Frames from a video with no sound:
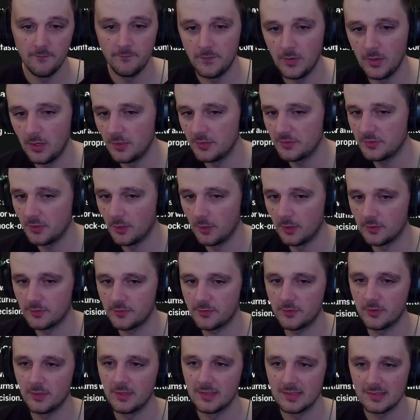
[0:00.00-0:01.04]
First
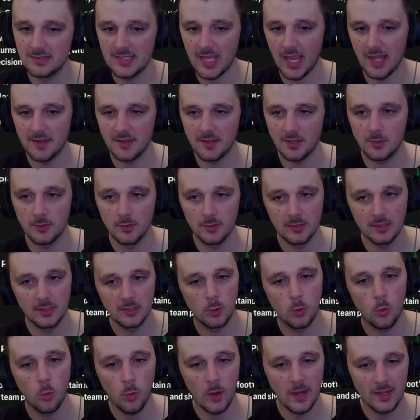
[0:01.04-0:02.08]
touch, technical,
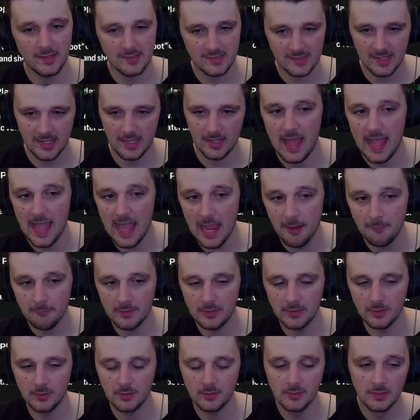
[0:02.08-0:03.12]
quick step,
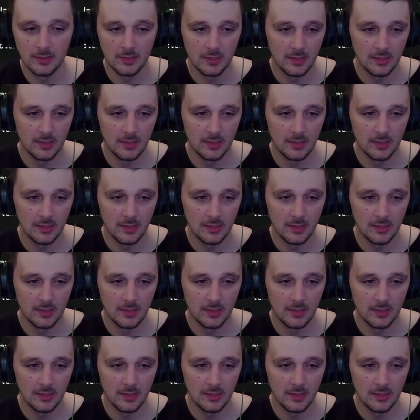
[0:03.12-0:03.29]
aerial,